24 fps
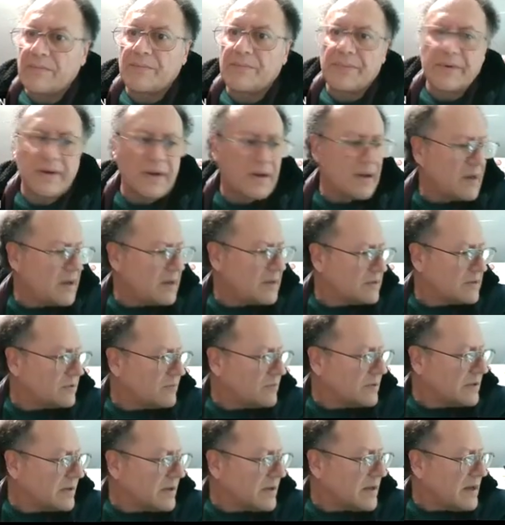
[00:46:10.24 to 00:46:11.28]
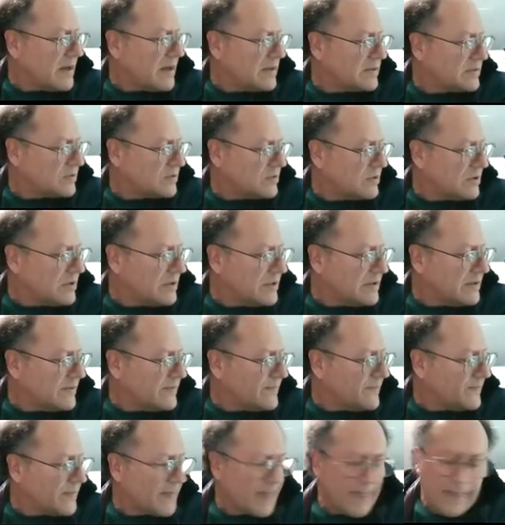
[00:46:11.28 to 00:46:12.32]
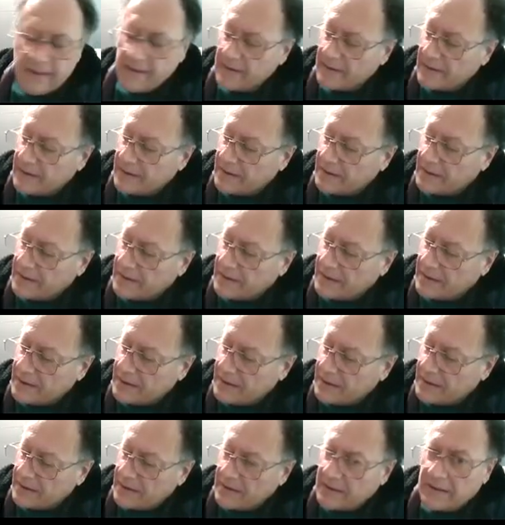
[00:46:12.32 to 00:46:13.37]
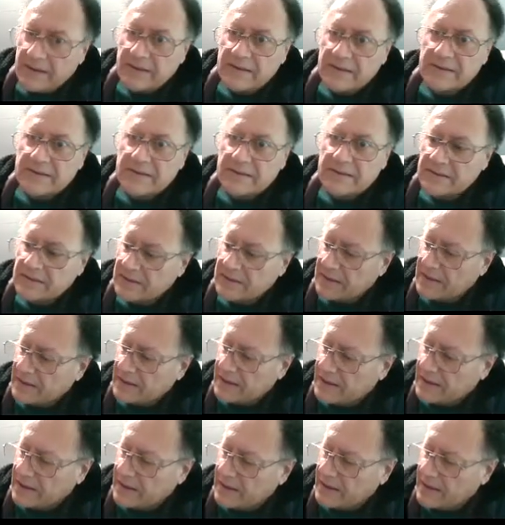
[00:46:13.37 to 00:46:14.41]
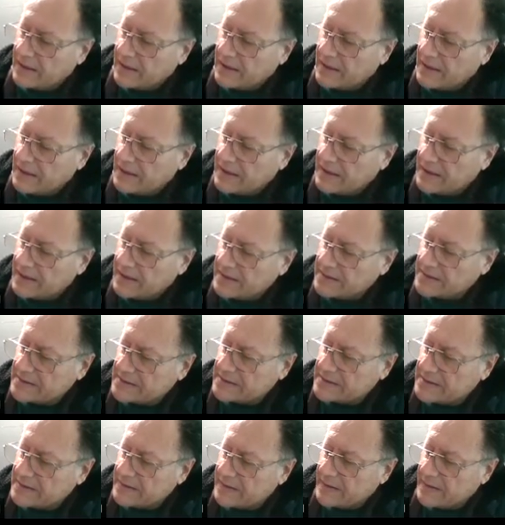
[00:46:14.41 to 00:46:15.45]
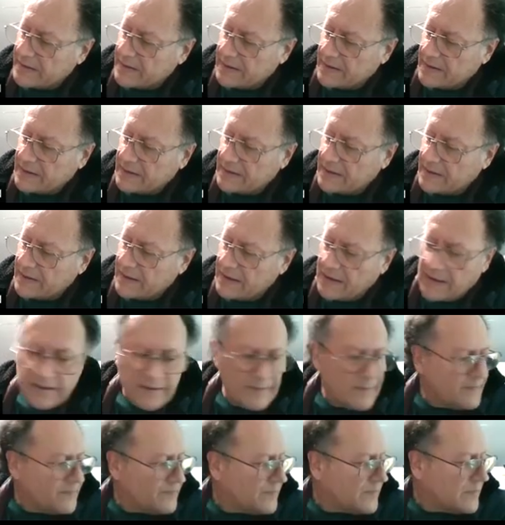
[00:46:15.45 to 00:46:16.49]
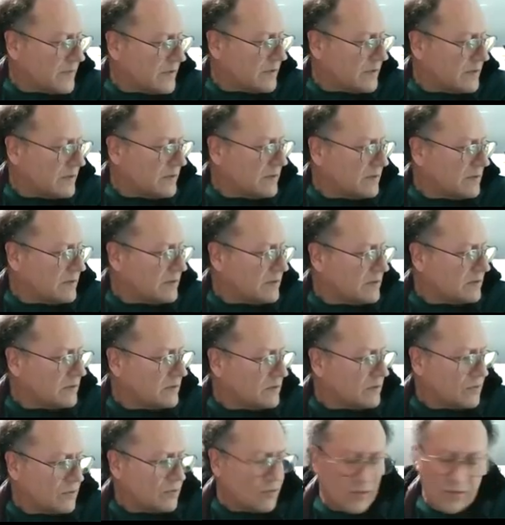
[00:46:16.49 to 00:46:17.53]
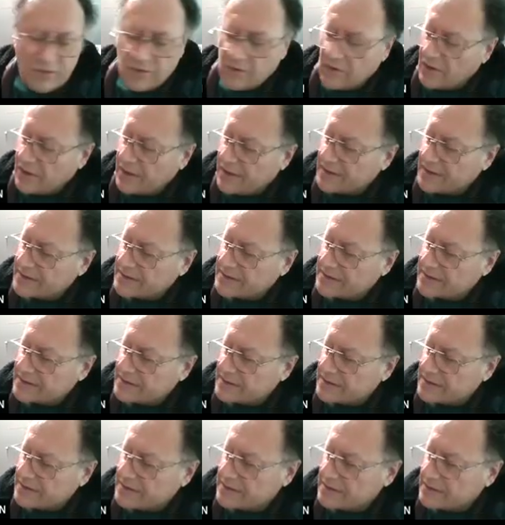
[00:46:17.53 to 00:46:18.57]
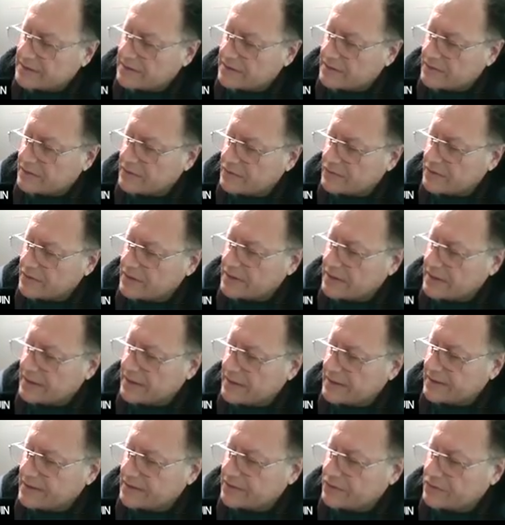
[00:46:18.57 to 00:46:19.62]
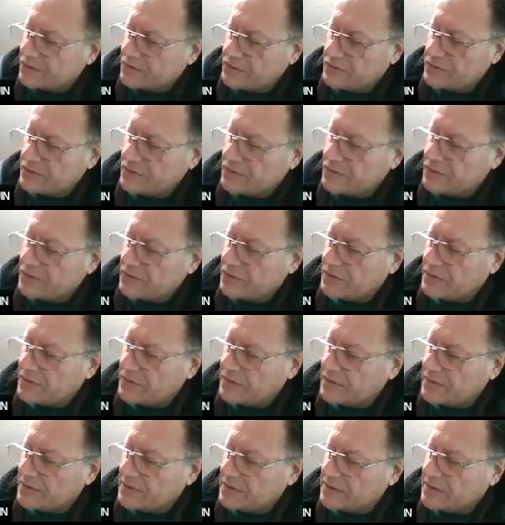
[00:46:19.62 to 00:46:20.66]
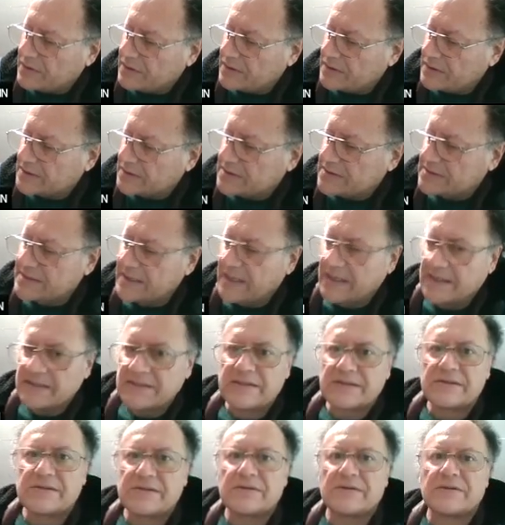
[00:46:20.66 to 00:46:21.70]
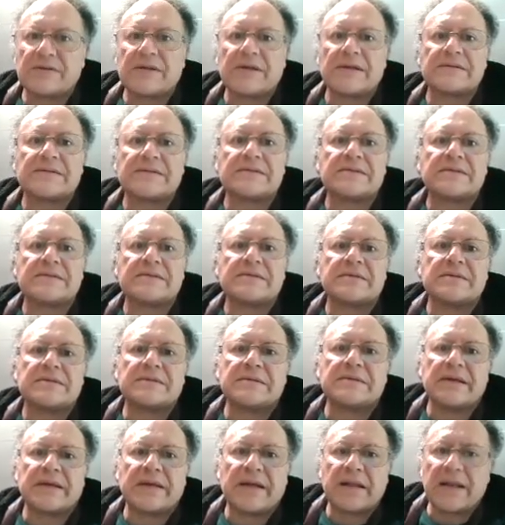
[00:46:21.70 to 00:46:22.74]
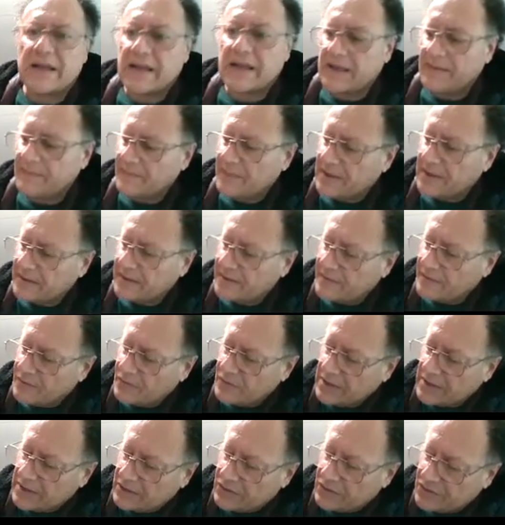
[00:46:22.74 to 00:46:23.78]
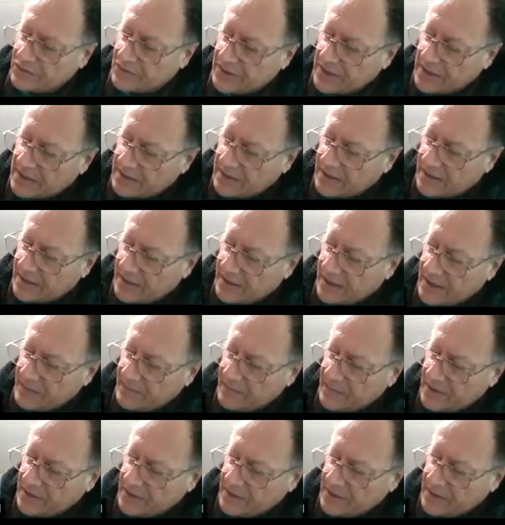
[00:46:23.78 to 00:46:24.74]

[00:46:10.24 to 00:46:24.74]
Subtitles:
price of the gasoline is less than $2.82. So that's the claim, but we need to write the claim by